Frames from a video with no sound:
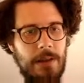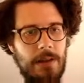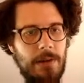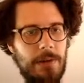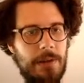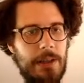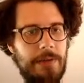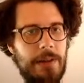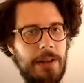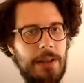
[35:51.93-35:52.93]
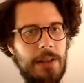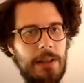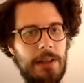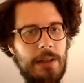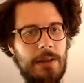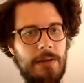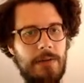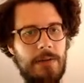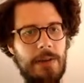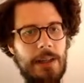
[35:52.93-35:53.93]
Oh, traverse
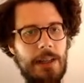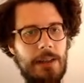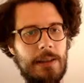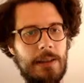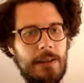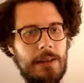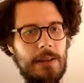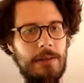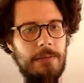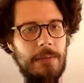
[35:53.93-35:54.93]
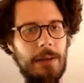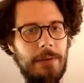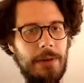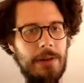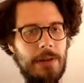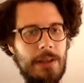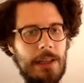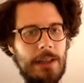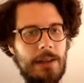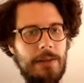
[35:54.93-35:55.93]
files. Maybe we should say
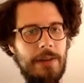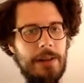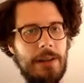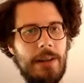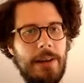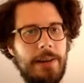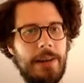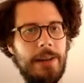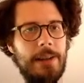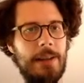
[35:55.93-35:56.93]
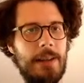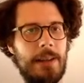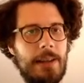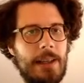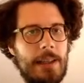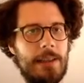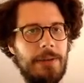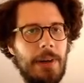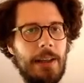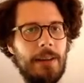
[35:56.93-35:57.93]
traverse dir. That's
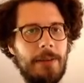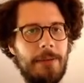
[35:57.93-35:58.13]
great.